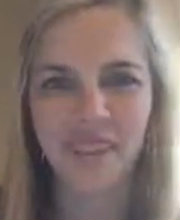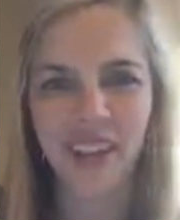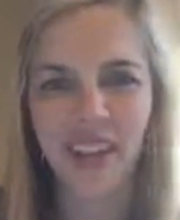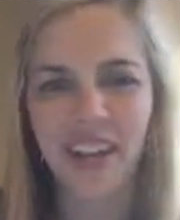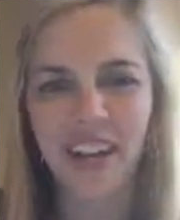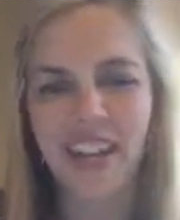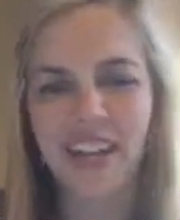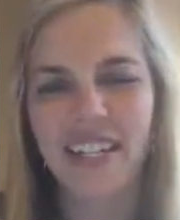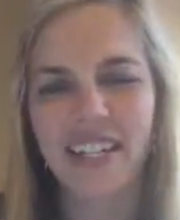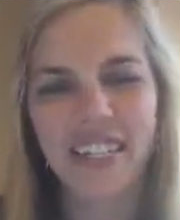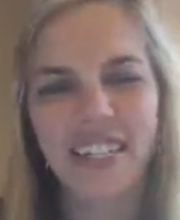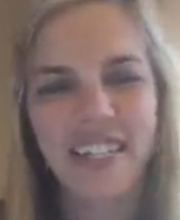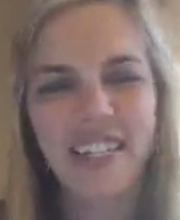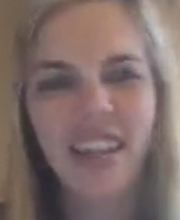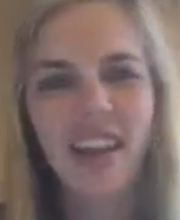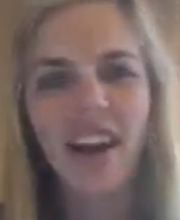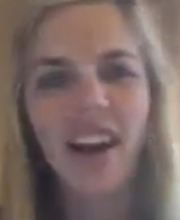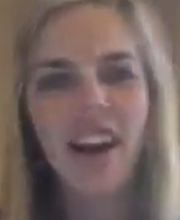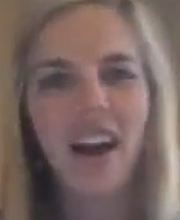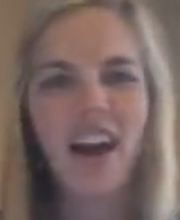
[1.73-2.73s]
Hey guys,
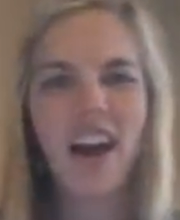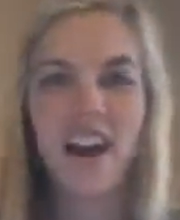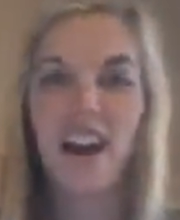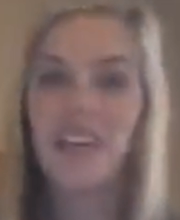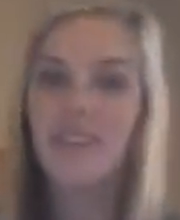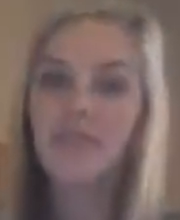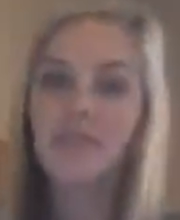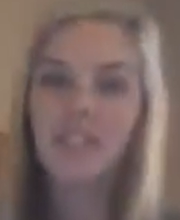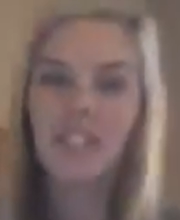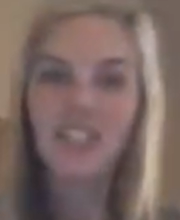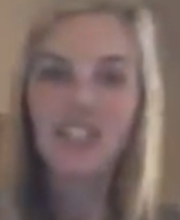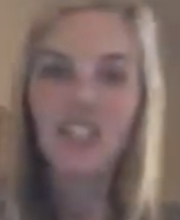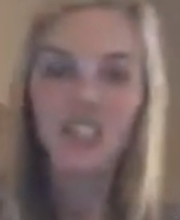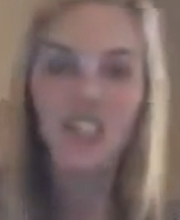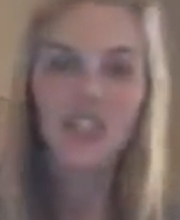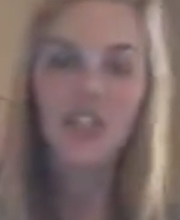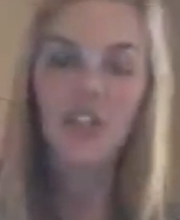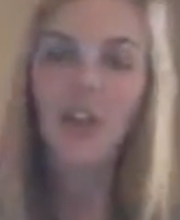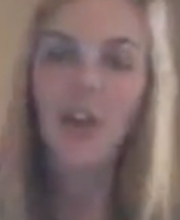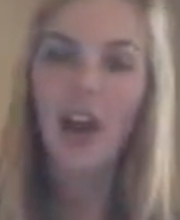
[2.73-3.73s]
I'm going to
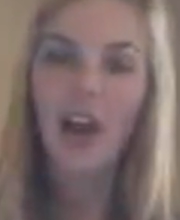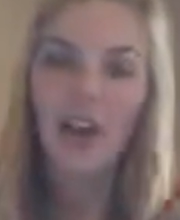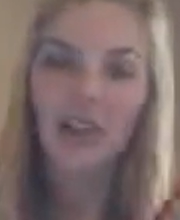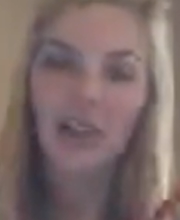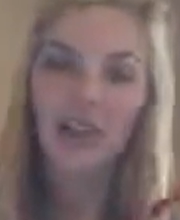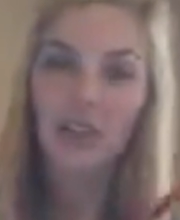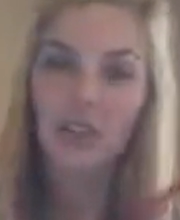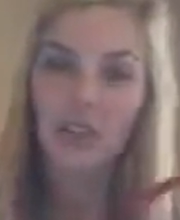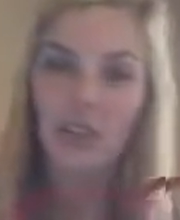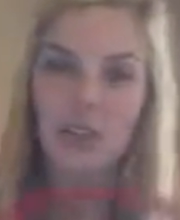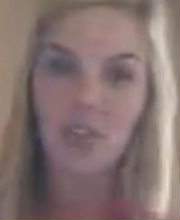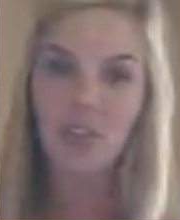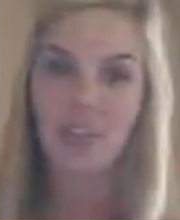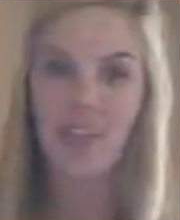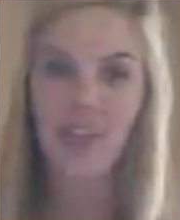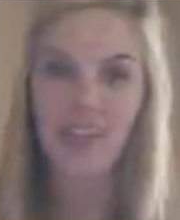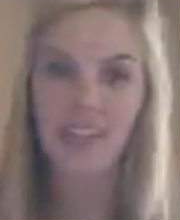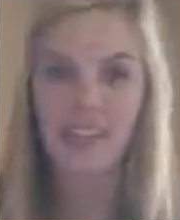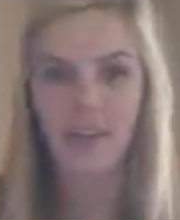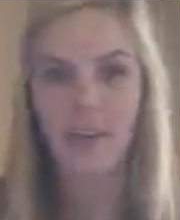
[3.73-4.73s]
teach you how to
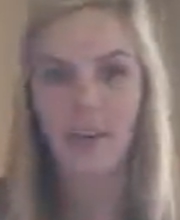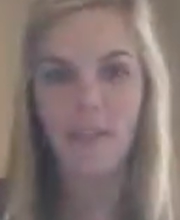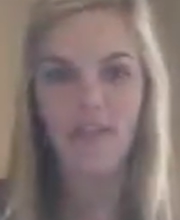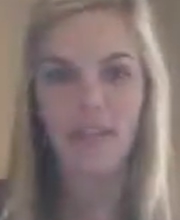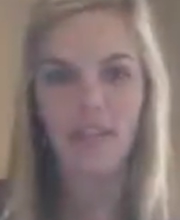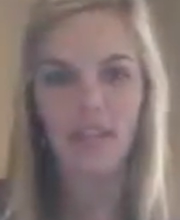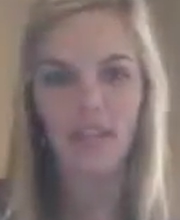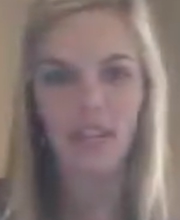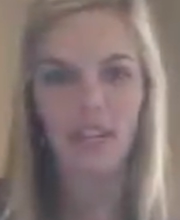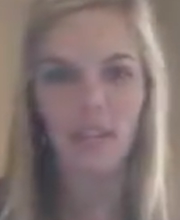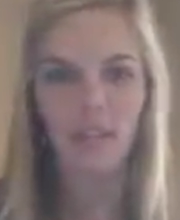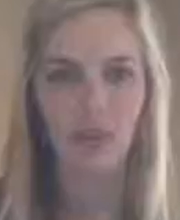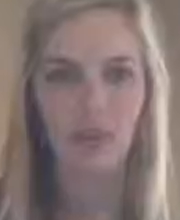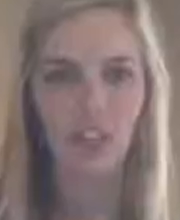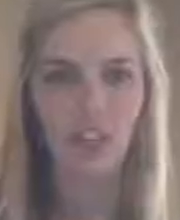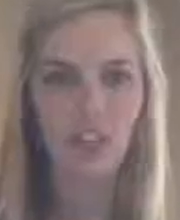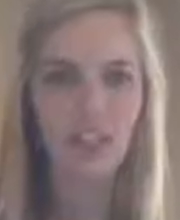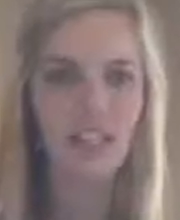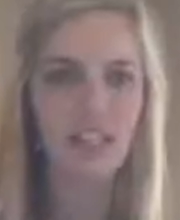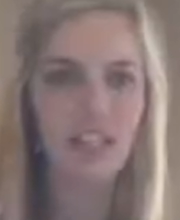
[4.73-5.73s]
crochet in about 15
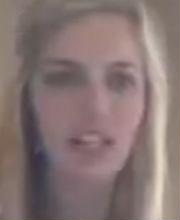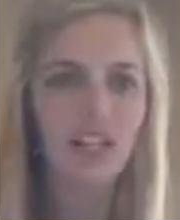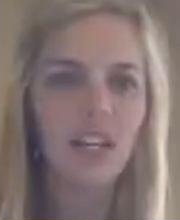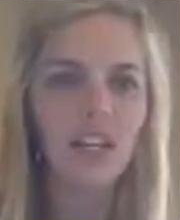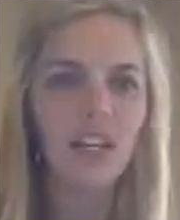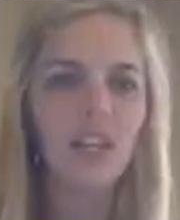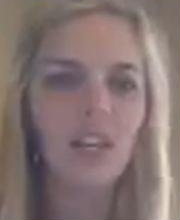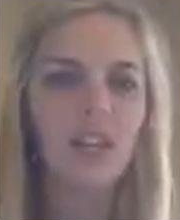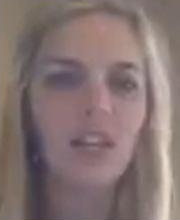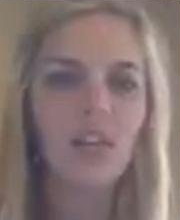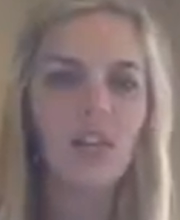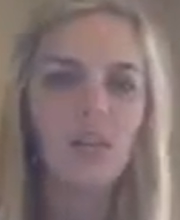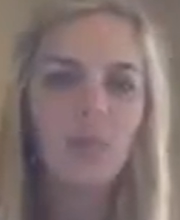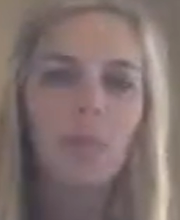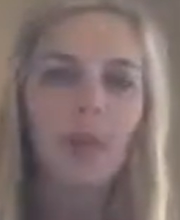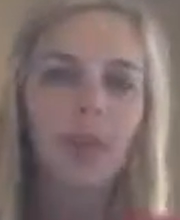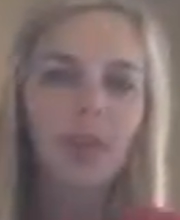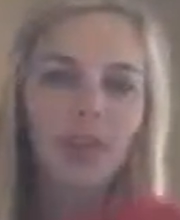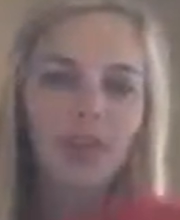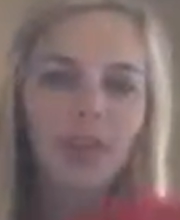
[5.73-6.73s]
minutes. So the
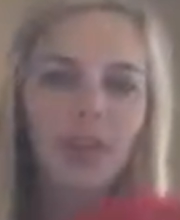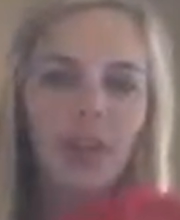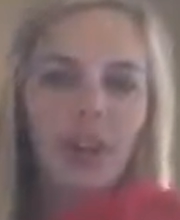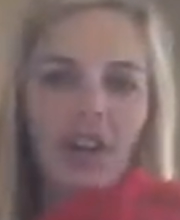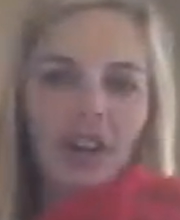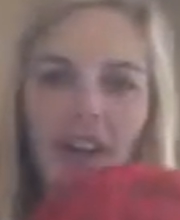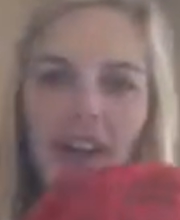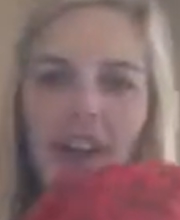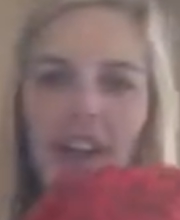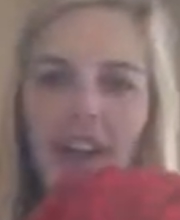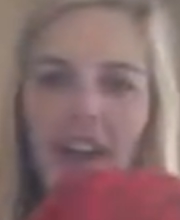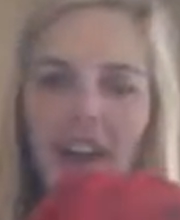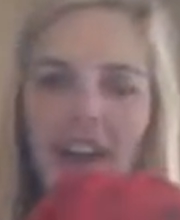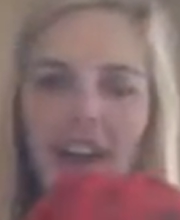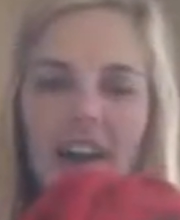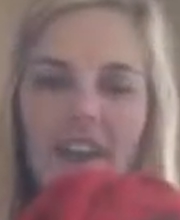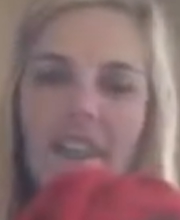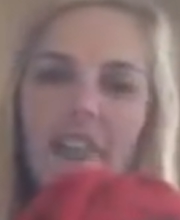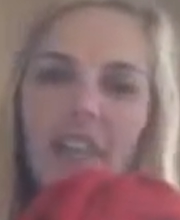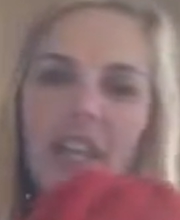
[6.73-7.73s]
ball of yarn that I
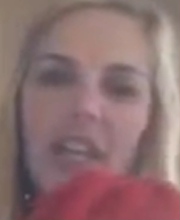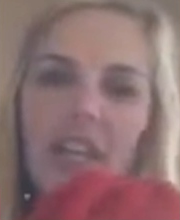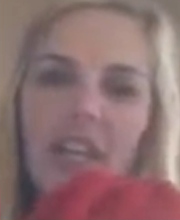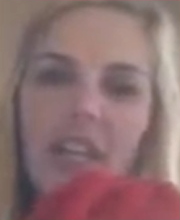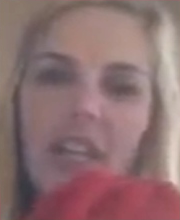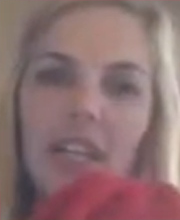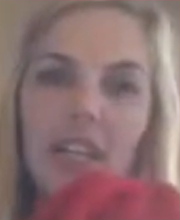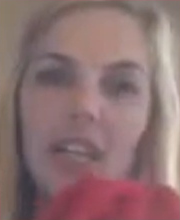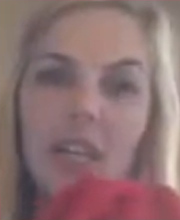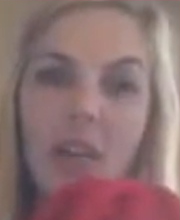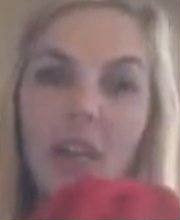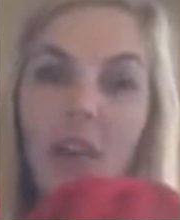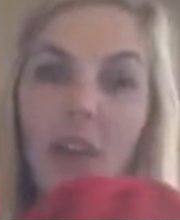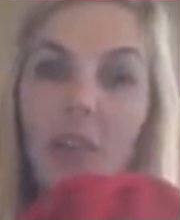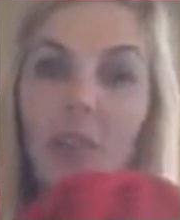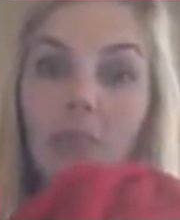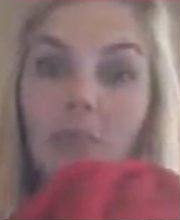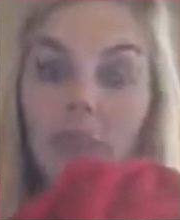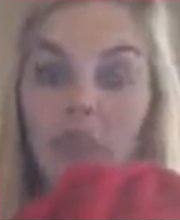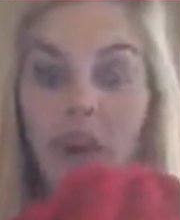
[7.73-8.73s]
have is
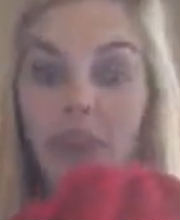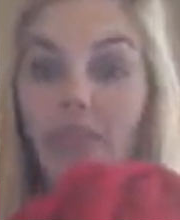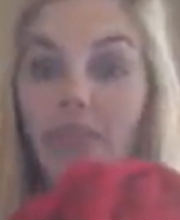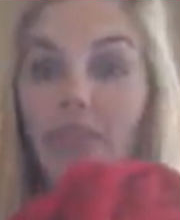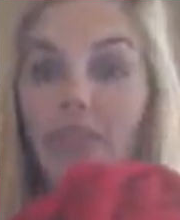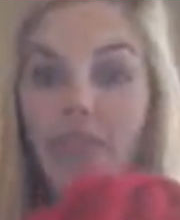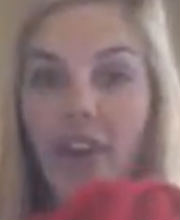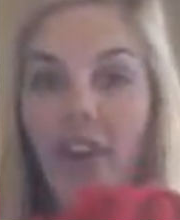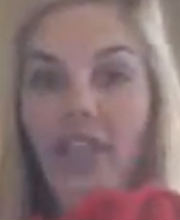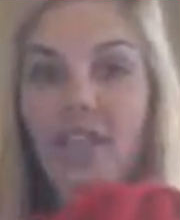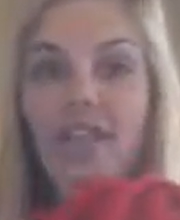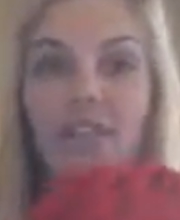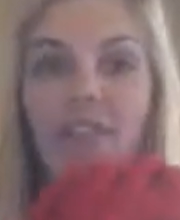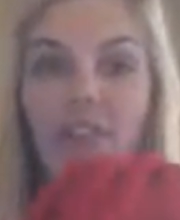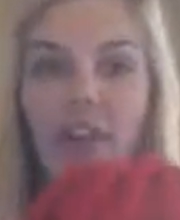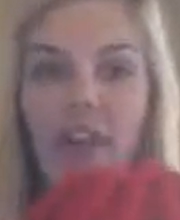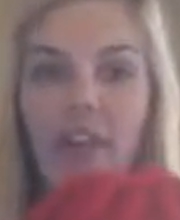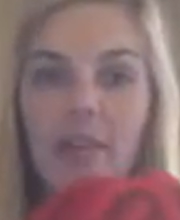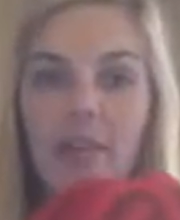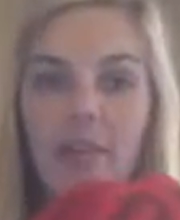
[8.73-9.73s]
from Love Fest
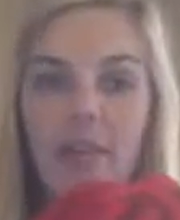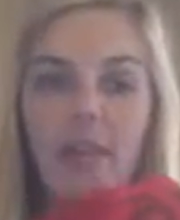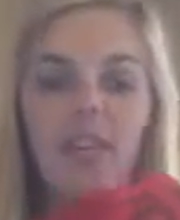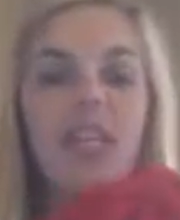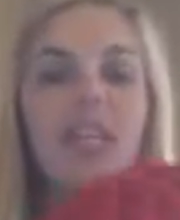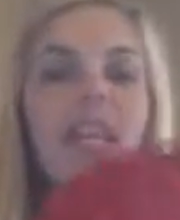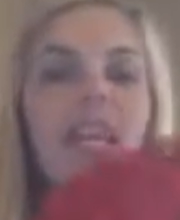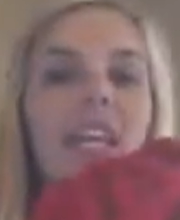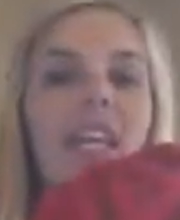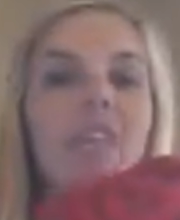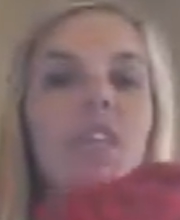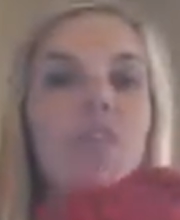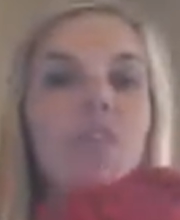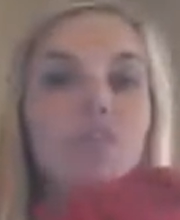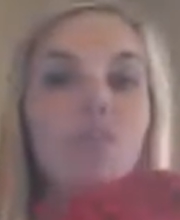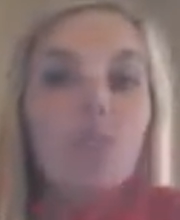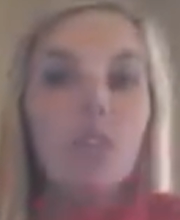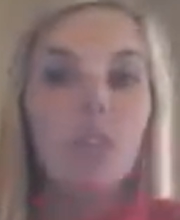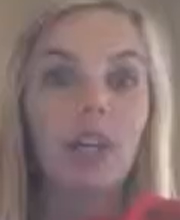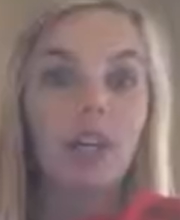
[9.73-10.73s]
Fibers, and it's a
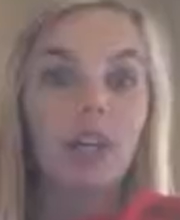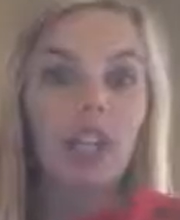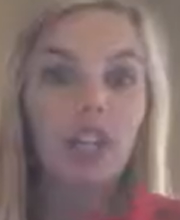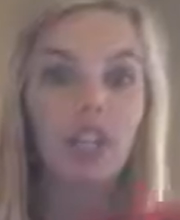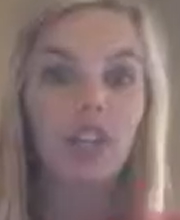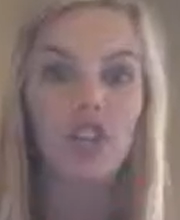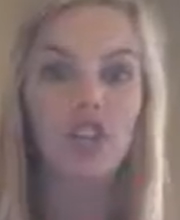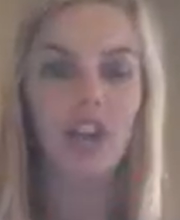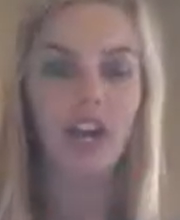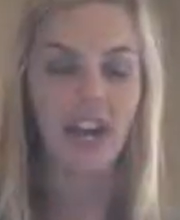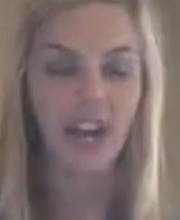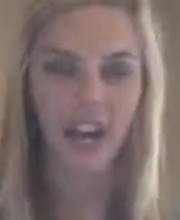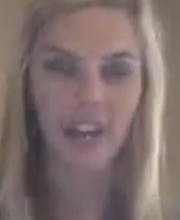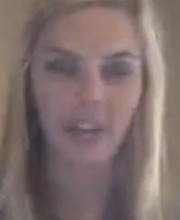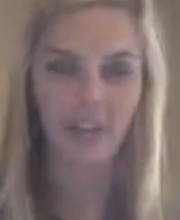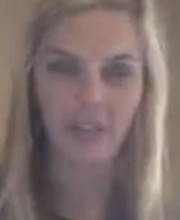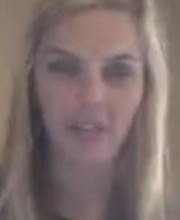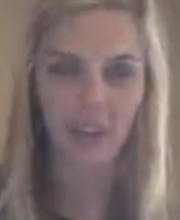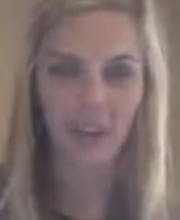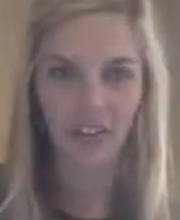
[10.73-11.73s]
really
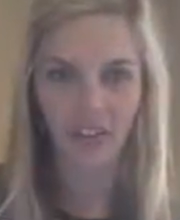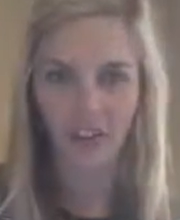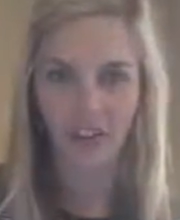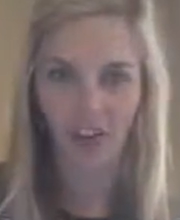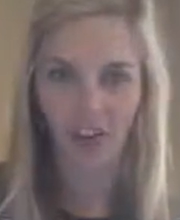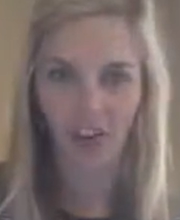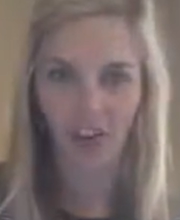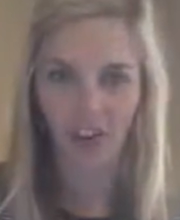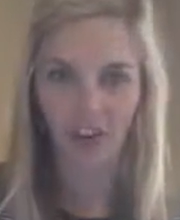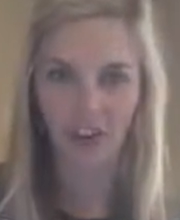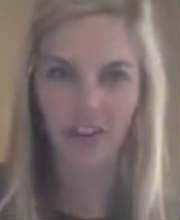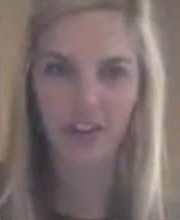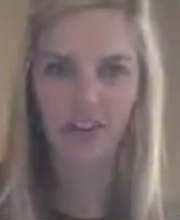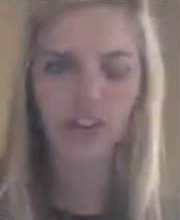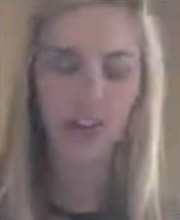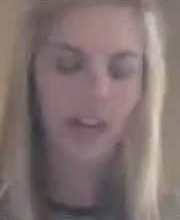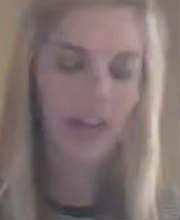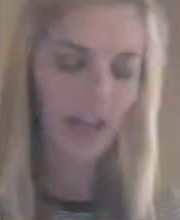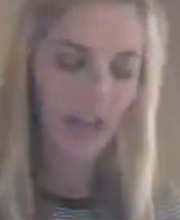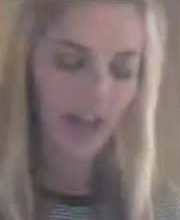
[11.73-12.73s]
giant felted yarn.